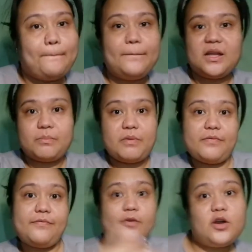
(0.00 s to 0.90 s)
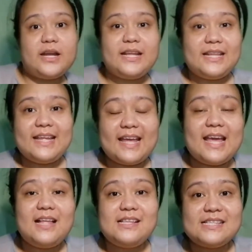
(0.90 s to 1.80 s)
But before anything
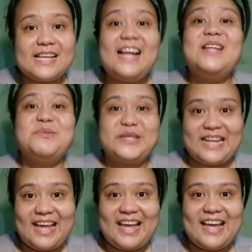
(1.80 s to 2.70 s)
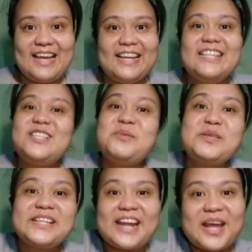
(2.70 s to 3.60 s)
else, alam niyo na,
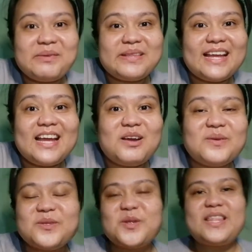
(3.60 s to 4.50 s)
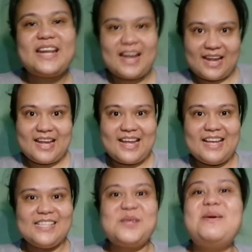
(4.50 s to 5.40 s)
subscribe now! So tara,
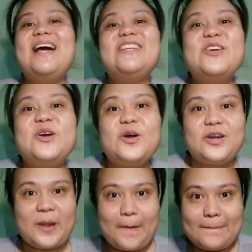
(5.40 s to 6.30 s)
samahan niyo ako!